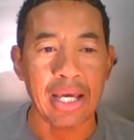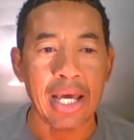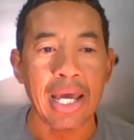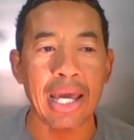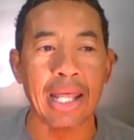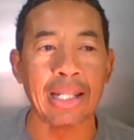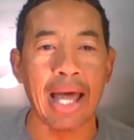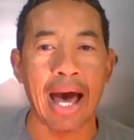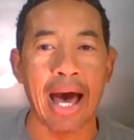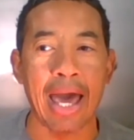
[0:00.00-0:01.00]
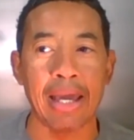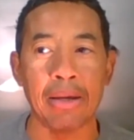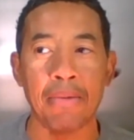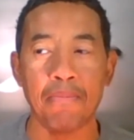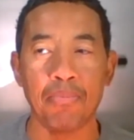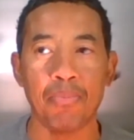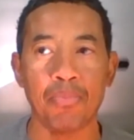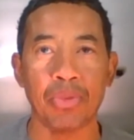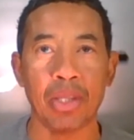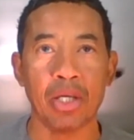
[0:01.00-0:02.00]
And I
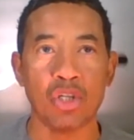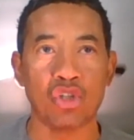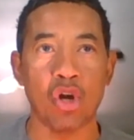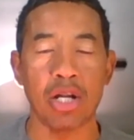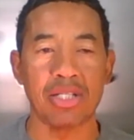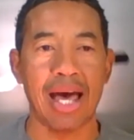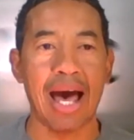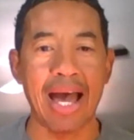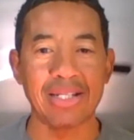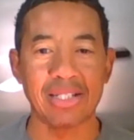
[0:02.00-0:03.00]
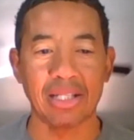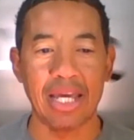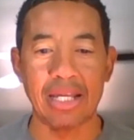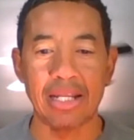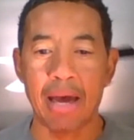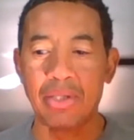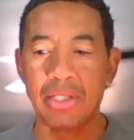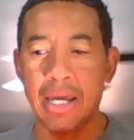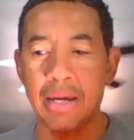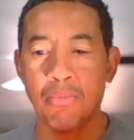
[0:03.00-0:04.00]
started to isolate. I
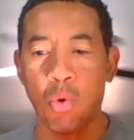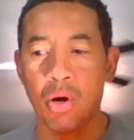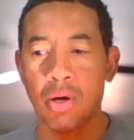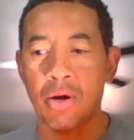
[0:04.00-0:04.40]
became more